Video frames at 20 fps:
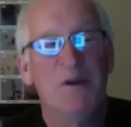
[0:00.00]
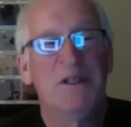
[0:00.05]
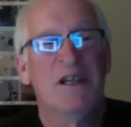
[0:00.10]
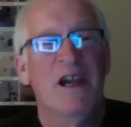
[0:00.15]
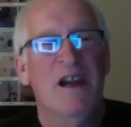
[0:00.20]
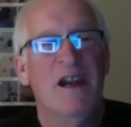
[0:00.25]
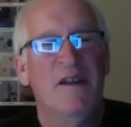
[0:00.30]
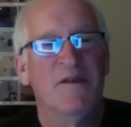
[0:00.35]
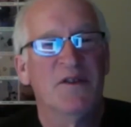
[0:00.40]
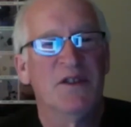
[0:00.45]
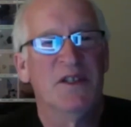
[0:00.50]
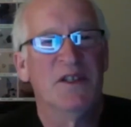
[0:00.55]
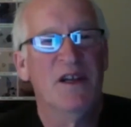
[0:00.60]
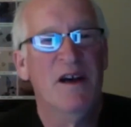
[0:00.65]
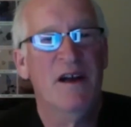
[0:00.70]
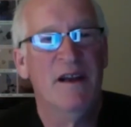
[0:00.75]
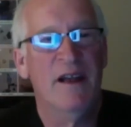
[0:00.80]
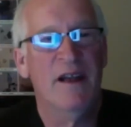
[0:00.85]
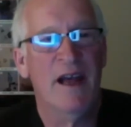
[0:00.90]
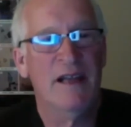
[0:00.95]
kind of
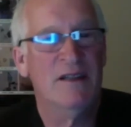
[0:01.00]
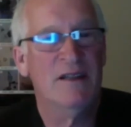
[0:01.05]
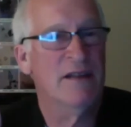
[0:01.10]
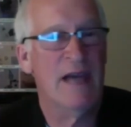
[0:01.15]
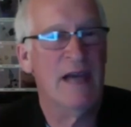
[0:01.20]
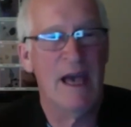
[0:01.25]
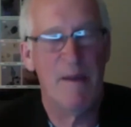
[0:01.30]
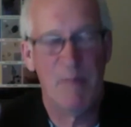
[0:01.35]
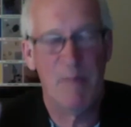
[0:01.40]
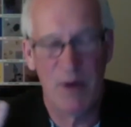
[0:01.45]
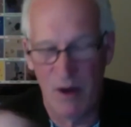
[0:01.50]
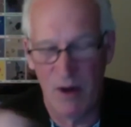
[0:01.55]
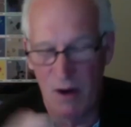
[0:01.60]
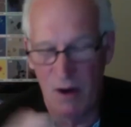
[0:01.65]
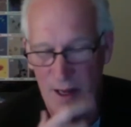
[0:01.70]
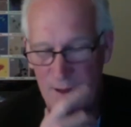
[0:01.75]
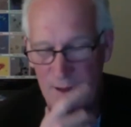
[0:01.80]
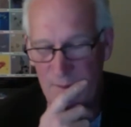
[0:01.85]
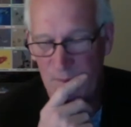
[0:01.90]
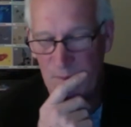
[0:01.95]
stunned. I just happened on it.